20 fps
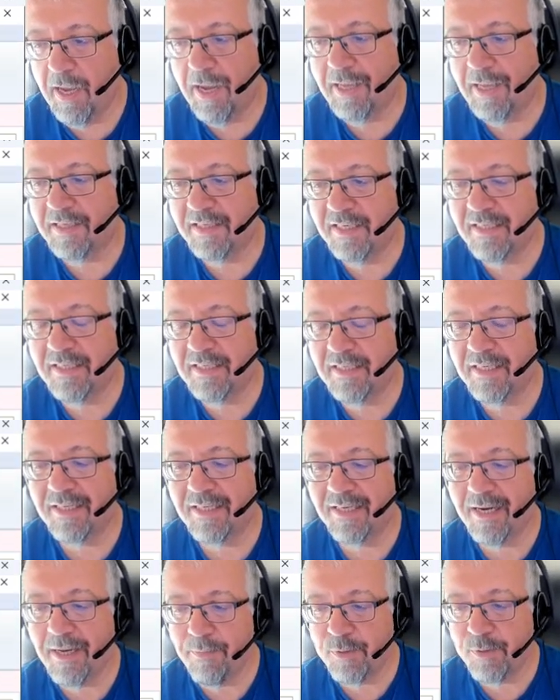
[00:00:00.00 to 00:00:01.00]
And this
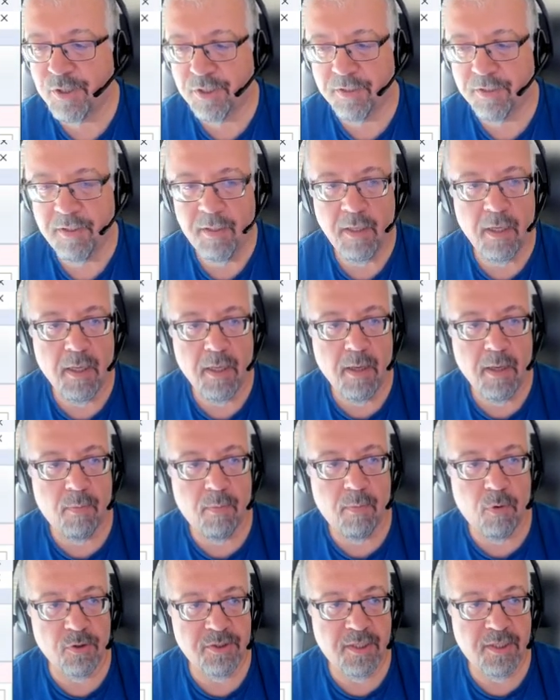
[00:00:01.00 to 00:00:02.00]
description
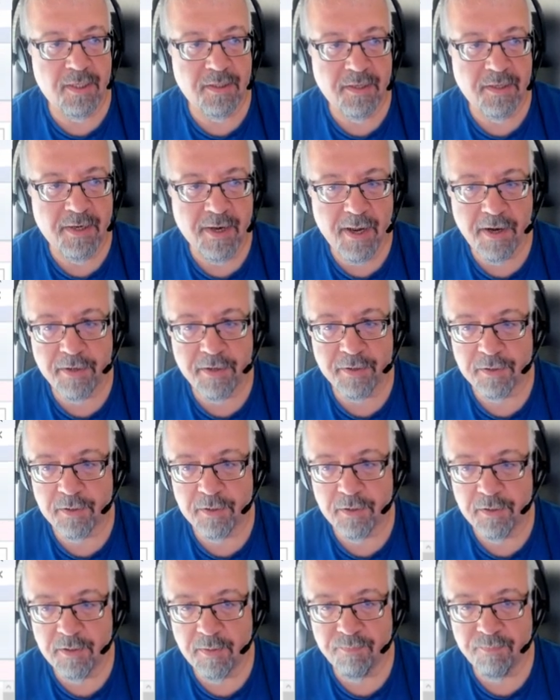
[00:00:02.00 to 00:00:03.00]
was inherited